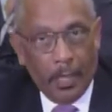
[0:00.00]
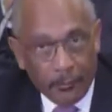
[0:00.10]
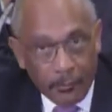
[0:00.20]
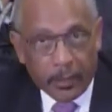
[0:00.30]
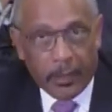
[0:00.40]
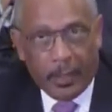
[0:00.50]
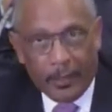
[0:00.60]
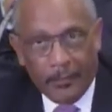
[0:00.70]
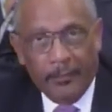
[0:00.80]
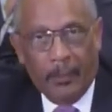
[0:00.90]
every
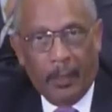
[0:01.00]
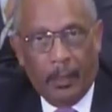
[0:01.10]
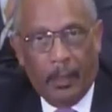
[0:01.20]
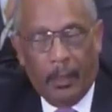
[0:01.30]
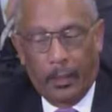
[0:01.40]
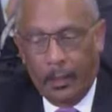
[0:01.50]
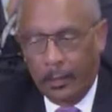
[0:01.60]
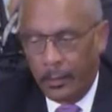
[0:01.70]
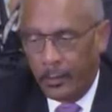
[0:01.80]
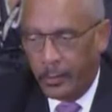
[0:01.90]
day.
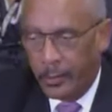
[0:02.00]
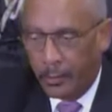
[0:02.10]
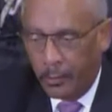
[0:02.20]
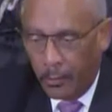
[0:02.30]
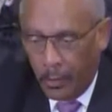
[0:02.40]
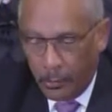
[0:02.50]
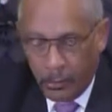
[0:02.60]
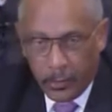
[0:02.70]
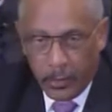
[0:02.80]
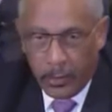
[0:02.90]
It has
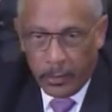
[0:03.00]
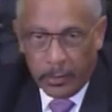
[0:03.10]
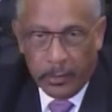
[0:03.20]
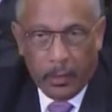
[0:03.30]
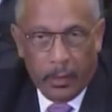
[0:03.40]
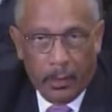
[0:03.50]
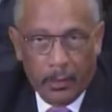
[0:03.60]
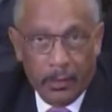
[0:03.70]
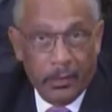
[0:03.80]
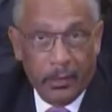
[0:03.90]
grown since
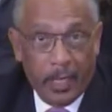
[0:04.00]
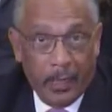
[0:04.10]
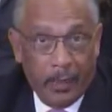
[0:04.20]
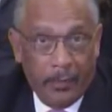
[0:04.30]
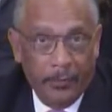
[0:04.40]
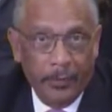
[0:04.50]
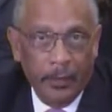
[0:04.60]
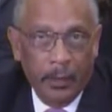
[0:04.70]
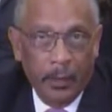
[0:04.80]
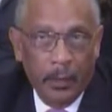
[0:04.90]
9/11.
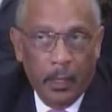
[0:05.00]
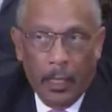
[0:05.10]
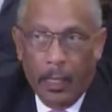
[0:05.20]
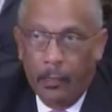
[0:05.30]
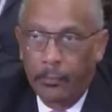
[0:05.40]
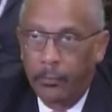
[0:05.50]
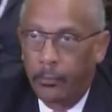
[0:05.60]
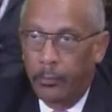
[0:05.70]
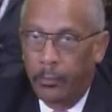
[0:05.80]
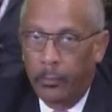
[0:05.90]
I
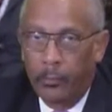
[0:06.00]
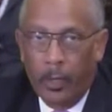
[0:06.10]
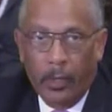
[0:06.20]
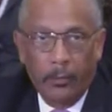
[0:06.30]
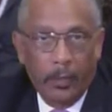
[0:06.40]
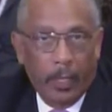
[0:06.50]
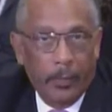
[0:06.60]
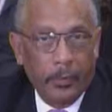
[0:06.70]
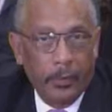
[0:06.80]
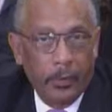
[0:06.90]
welcome the
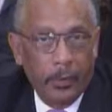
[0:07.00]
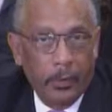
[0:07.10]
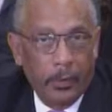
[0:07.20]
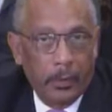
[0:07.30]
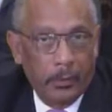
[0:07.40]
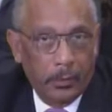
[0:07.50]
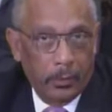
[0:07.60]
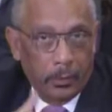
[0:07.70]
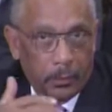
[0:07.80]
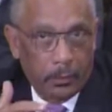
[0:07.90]
opportunity
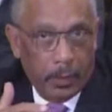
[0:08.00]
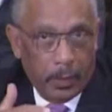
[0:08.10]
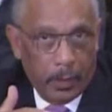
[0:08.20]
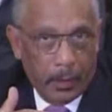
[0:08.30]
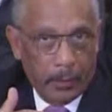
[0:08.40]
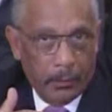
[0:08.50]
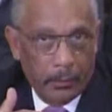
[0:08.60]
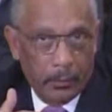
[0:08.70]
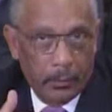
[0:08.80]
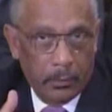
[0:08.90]
to,
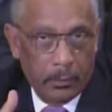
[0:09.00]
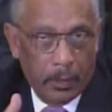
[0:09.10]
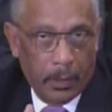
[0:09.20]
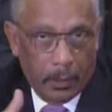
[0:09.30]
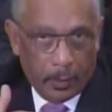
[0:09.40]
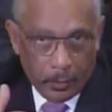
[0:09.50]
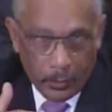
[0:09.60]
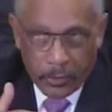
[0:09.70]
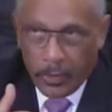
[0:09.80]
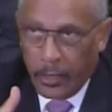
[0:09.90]
in a
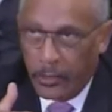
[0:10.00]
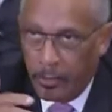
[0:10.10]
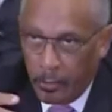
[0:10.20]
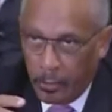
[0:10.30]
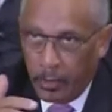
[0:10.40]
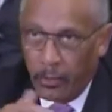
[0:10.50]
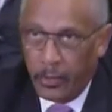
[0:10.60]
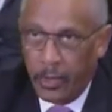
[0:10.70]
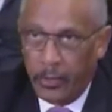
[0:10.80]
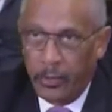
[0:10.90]
closed session or another
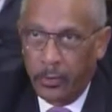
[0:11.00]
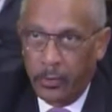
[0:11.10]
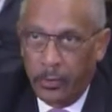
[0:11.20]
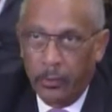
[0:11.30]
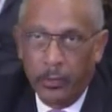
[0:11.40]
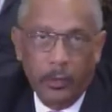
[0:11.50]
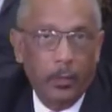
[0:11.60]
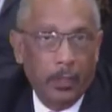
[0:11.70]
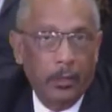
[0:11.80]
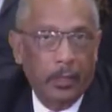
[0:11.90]
session, to
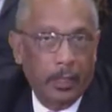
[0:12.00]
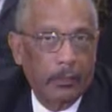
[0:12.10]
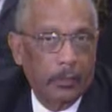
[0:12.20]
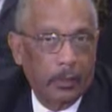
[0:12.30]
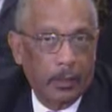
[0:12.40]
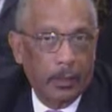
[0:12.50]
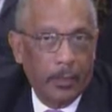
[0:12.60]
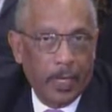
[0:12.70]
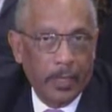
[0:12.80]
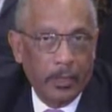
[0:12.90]
speak to that
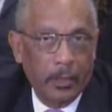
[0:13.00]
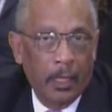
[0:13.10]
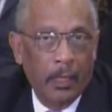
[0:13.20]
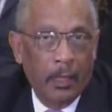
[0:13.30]
capacity.